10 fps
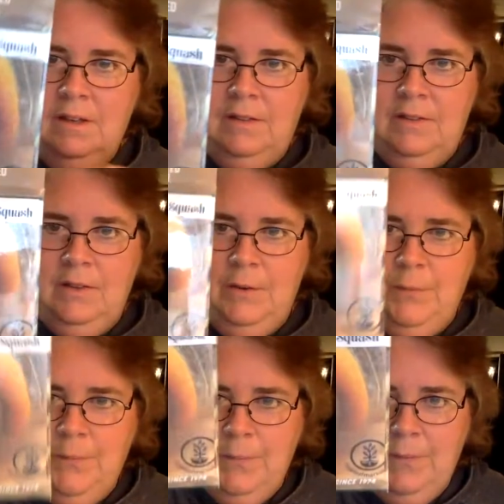
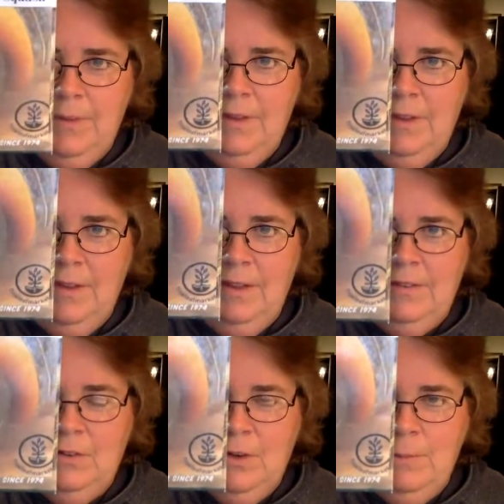So,
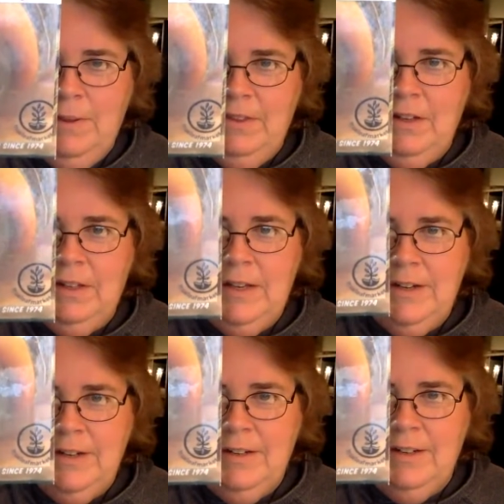sorry about the
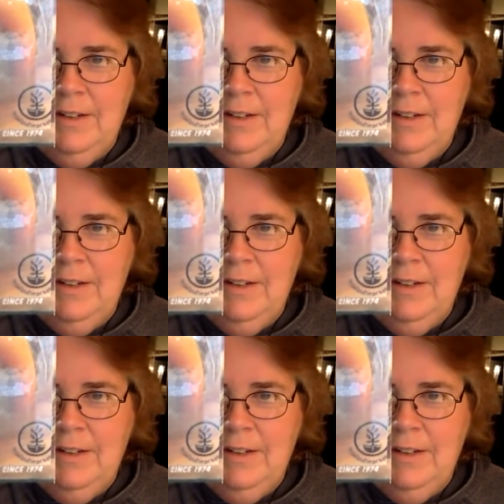glare.